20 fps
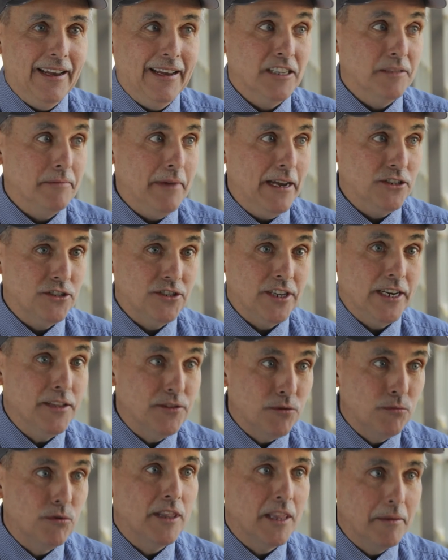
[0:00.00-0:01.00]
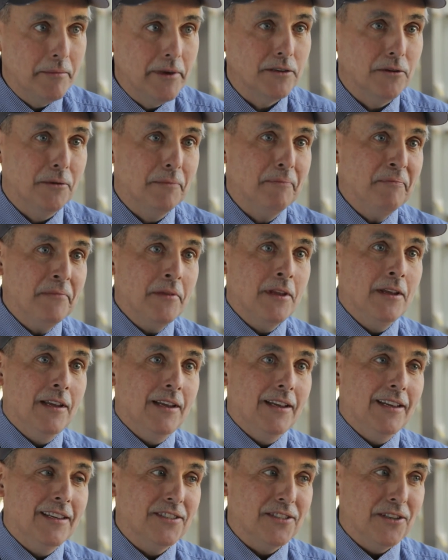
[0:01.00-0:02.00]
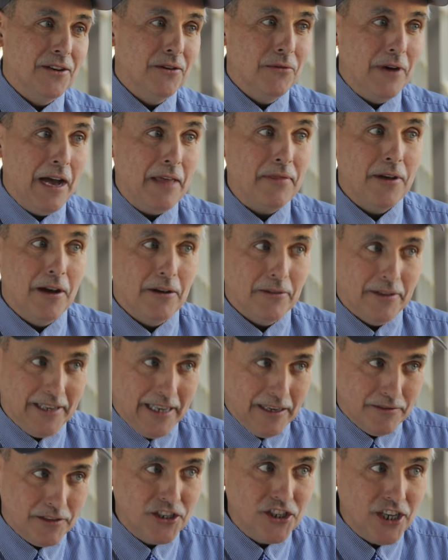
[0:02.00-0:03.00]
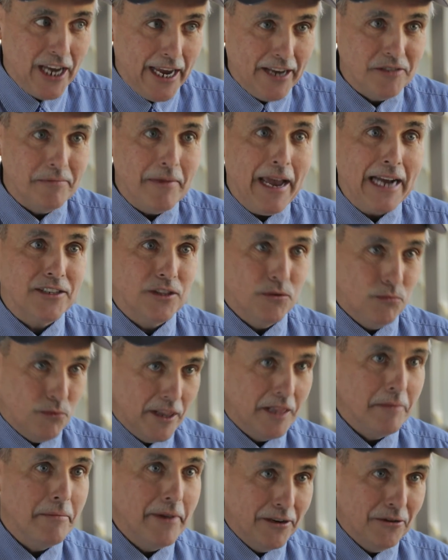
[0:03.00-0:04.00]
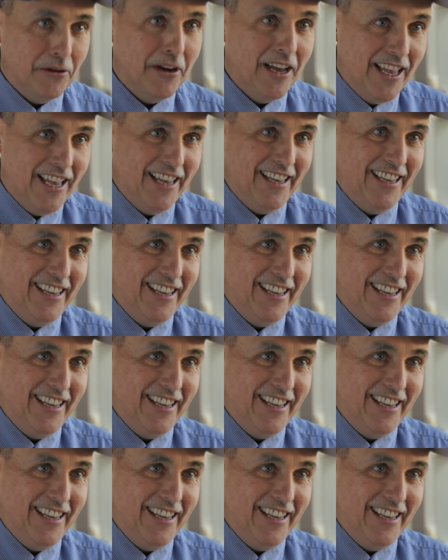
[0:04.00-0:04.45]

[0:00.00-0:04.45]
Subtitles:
And his manager said, hit the one in the middle. So I thought, give the change back to the one in the middle.